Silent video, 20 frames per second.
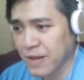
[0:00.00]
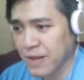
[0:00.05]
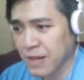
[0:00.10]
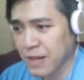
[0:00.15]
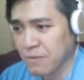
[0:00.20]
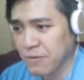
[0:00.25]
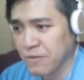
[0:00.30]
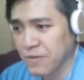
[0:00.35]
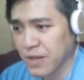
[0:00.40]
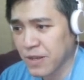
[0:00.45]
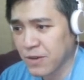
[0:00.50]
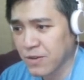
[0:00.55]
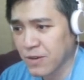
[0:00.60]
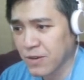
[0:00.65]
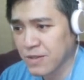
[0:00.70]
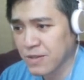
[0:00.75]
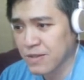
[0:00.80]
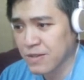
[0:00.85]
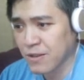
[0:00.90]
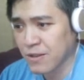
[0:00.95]
light moving
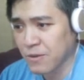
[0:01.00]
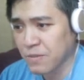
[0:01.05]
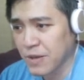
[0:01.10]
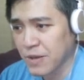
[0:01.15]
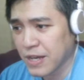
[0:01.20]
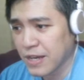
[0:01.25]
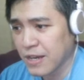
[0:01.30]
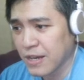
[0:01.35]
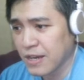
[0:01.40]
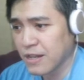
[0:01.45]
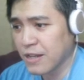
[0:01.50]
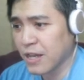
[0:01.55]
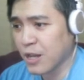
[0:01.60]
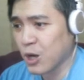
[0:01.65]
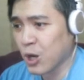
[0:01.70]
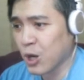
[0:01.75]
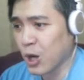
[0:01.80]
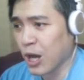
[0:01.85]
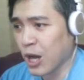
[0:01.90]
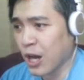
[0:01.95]
across the slope. There
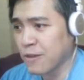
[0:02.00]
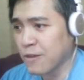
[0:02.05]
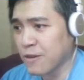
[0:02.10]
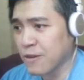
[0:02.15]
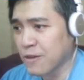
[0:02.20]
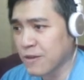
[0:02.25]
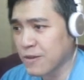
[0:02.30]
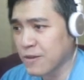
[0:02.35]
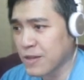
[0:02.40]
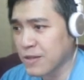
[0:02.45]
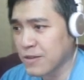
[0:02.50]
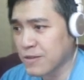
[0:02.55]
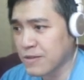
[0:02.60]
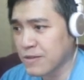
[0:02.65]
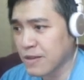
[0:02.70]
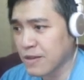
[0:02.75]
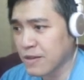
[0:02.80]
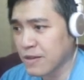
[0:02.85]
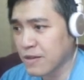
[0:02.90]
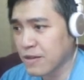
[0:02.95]
are other
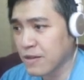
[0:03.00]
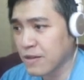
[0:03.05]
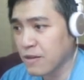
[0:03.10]
creatures here.